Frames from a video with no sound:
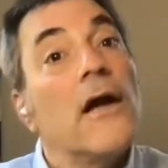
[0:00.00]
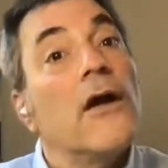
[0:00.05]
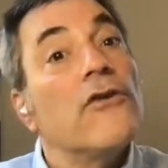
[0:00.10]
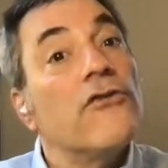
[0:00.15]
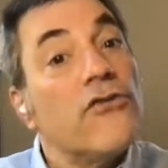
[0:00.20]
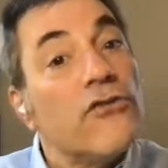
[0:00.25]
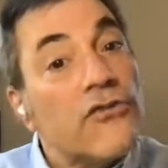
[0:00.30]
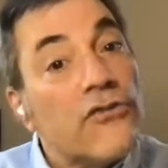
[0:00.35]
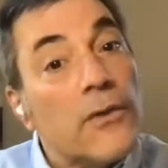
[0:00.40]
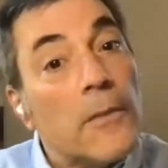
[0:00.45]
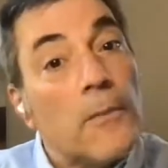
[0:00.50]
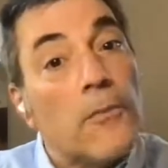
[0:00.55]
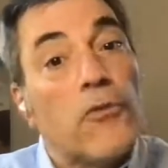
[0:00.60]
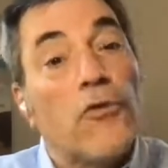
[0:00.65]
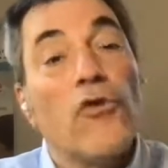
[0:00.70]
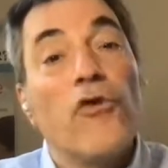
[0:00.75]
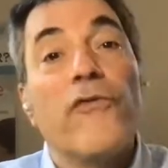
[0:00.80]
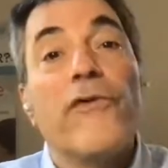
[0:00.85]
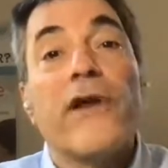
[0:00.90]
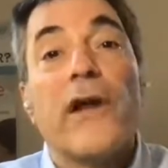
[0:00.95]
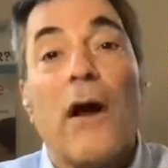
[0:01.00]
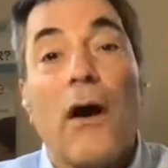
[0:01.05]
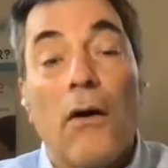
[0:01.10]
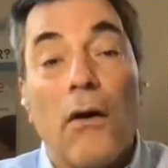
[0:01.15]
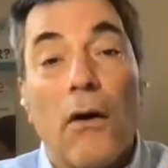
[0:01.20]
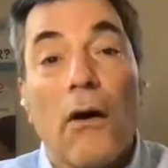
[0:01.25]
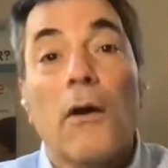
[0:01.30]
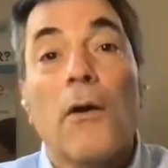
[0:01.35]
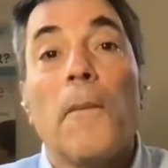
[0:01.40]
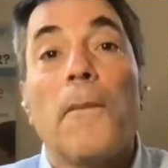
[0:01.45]
just improve it a
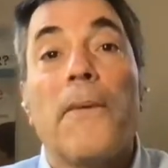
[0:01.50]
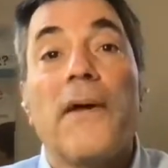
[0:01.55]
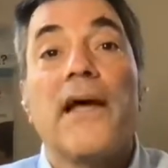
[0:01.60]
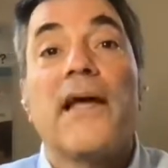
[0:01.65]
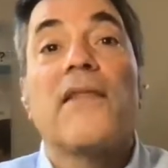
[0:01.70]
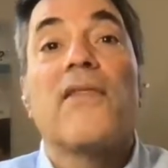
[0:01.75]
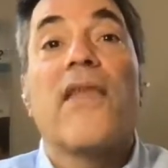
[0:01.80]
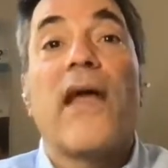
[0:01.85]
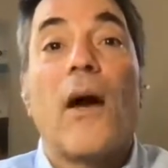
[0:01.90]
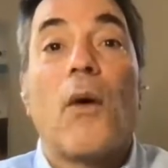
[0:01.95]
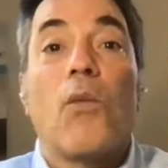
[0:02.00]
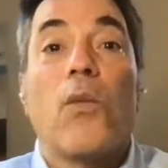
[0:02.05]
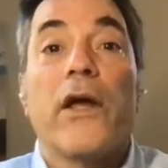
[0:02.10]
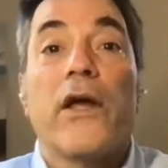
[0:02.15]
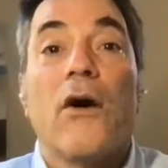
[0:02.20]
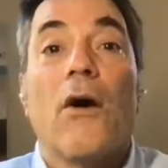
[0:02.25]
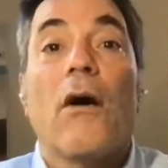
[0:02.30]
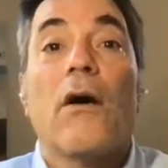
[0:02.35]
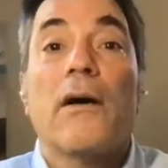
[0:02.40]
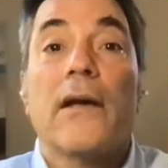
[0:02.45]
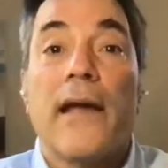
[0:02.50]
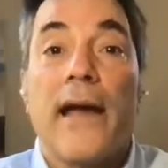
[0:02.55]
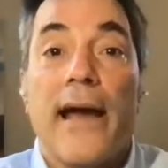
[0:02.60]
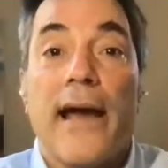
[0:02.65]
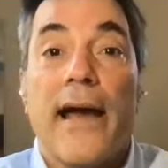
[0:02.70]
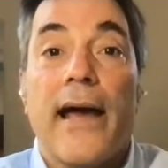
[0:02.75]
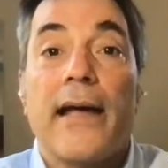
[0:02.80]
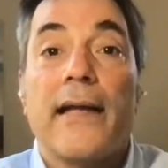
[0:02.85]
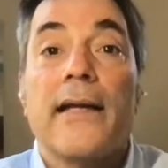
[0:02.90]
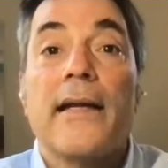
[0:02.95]
little bit that we all
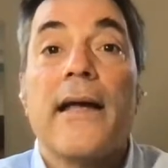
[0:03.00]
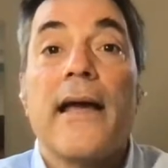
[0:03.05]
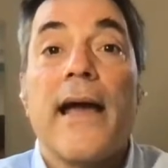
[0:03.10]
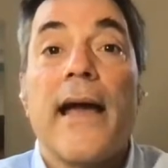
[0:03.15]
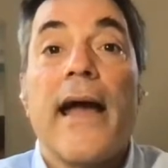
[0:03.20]
can.